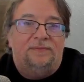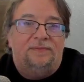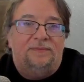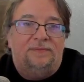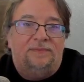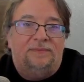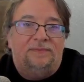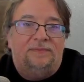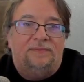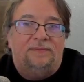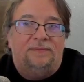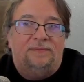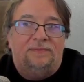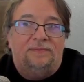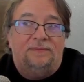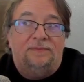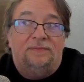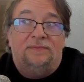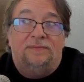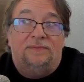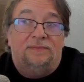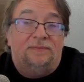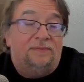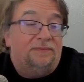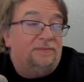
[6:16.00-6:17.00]

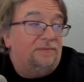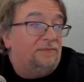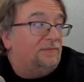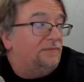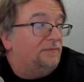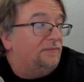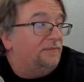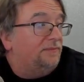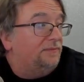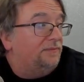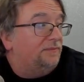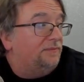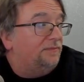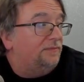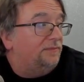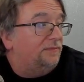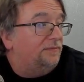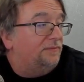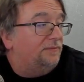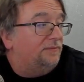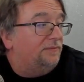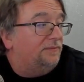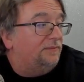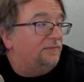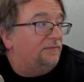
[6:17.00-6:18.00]

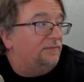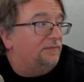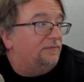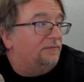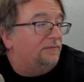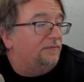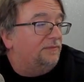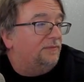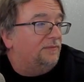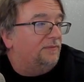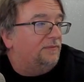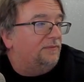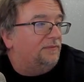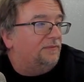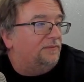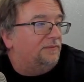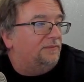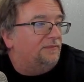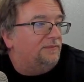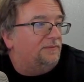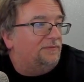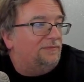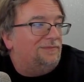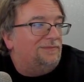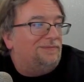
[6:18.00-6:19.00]

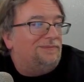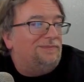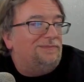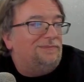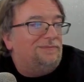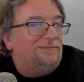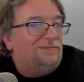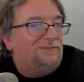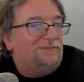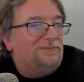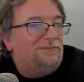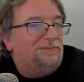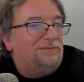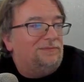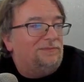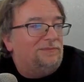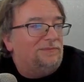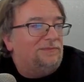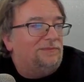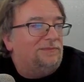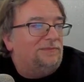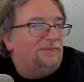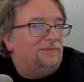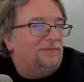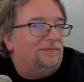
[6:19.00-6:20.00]

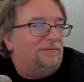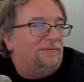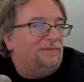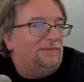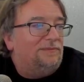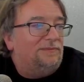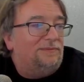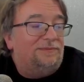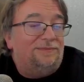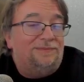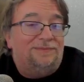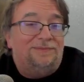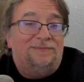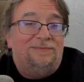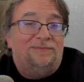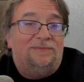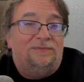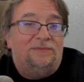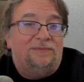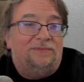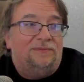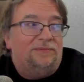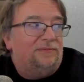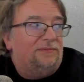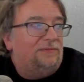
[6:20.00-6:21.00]

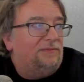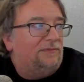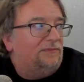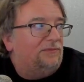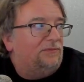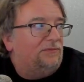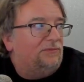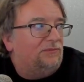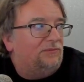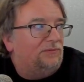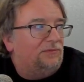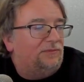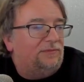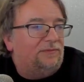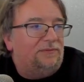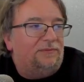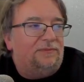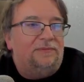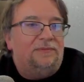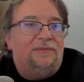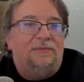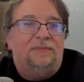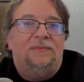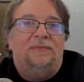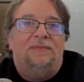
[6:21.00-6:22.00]

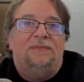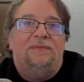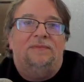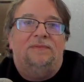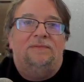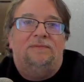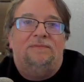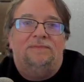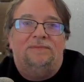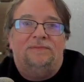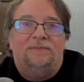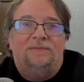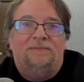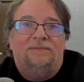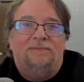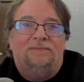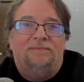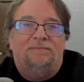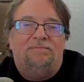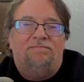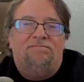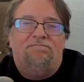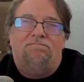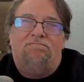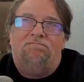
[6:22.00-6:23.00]

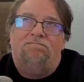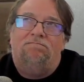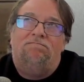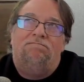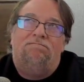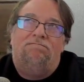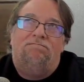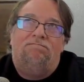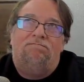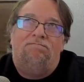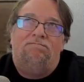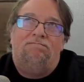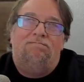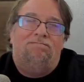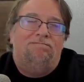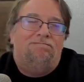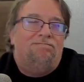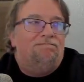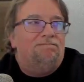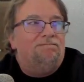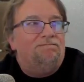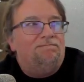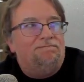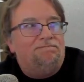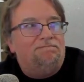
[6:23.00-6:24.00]
[no speech]